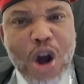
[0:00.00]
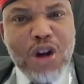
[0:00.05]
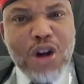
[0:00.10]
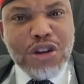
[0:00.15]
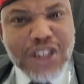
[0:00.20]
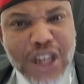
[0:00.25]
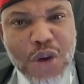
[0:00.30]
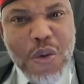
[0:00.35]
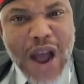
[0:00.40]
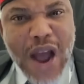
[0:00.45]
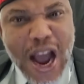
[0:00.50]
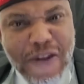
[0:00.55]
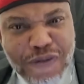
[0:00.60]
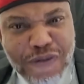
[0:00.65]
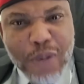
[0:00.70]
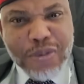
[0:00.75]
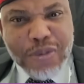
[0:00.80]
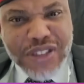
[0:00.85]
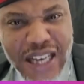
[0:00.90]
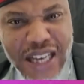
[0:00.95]
All the way
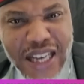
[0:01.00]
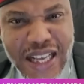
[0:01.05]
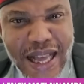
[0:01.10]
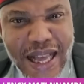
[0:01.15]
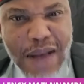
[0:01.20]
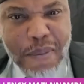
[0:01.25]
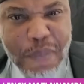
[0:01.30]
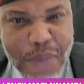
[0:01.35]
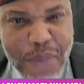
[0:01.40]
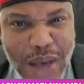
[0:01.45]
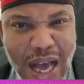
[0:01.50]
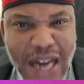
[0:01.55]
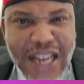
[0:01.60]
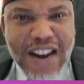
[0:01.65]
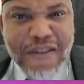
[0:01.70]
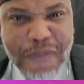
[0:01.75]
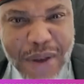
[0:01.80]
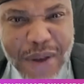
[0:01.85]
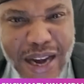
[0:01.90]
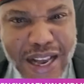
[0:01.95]
from
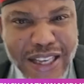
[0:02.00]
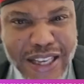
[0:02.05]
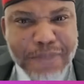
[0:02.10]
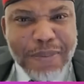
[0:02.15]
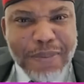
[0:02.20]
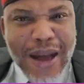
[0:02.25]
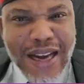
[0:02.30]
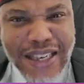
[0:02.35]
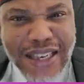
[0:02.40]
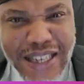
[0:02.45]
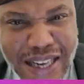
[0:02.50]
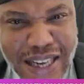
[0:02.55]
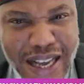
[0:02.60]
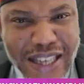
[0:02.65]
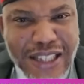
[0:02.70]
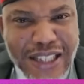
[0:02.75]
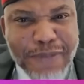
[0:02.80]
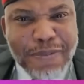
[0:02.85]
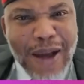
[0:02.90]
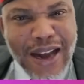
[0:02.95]
Senegambia, they've been
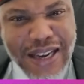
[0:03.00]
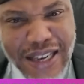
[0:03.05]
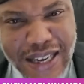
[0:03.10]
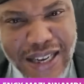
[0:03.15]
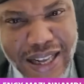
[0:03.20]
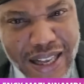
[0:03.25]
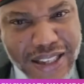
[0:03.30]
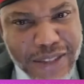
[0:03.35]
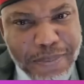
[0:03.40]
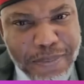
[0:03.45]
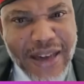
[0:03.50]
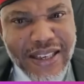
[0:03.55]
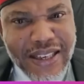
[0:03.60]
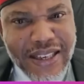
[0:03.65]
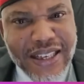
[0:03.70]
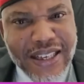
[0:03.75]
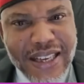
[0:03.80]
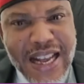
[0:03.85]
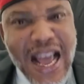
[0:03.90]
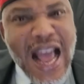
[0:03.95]
expanding,
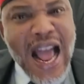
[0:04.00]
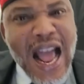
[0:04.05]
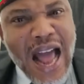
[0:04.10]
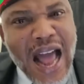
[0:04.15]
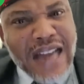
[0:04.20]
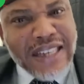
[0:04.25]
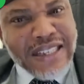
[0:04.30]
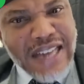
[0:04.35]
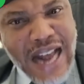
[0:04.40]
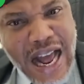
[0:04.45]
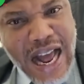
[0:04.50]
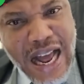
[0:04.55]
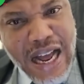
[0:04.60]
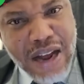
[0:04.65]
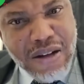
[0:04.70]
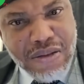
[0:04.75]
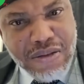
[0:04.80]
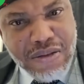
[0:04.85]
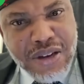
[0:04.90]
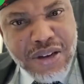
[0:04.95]
and
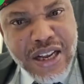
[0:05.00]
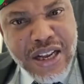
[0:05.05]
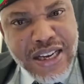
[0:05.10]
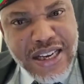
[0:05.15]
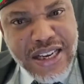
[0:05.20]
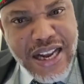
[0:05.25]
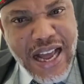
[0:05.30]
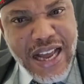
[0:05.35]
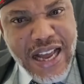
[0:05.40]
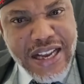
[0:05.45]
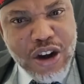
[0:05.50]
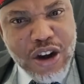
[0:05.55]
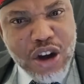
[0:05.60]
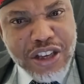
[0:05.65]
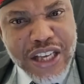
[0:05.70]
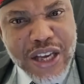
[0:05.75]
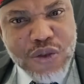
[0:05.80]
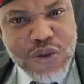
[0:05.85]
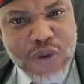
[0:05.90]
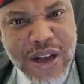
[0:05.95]
now they are in
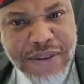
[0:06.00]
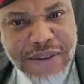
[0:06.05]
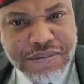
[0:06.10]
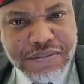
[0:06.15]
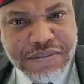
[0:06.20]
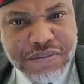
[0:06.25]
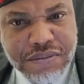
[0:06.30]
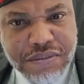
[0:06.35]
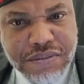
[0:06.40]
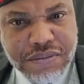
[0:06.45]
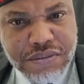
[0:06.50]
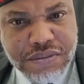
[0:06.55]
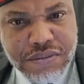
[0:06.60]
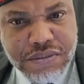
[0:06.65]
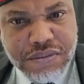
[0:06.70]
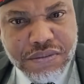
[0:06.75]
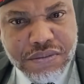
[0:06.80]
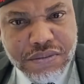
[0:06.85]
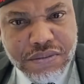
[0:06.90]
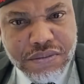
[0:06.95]
Okigwe.
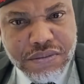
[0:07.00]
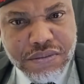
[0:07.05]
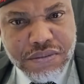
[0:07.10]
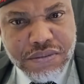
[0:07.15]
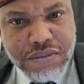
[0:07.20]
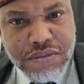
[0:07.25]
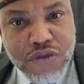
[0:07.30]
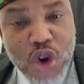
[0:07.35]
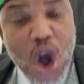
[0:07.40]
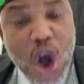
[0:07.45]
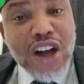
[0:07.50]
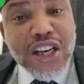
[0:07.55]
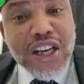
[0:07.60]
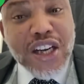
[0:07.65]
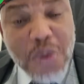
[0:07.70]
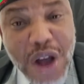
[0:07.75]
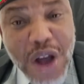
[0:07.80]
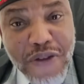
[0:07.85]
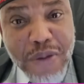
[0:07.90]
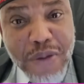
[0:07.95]

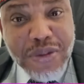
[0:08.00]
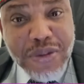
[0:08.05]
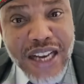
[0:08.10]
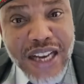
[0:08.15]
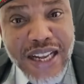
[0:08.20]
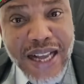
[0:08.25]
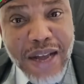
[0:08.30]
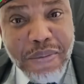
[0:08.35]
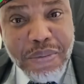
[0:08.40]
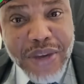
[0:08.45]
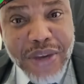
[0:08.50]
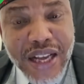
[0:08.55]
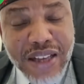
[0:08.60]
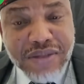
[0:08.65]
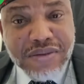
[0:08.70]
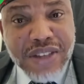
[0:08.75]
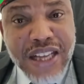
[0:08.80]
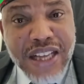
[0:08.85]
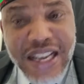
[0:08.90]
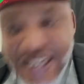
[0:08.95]
All the way from Senegambia,
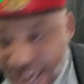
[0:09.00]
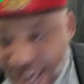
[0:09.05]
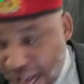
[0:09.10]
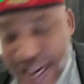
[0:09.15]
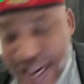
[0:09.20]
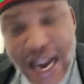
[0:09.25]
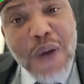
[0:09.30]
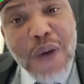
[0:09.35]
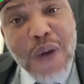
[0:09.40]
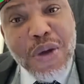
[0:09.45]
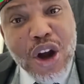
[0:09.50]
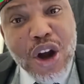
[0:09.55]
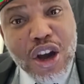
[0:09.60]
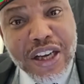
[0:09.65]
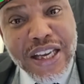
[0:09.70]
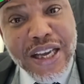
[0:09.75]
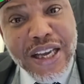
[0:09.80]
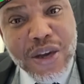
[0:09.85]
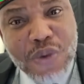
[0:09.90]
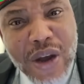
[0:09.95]
they are now in
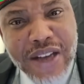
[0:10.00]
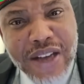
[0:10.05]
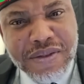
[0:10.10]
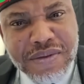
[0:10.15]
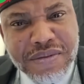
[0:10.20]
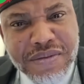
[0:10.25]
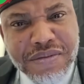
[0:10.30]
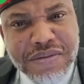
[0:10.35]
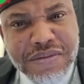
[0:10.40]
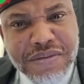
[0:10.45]
Okigwe.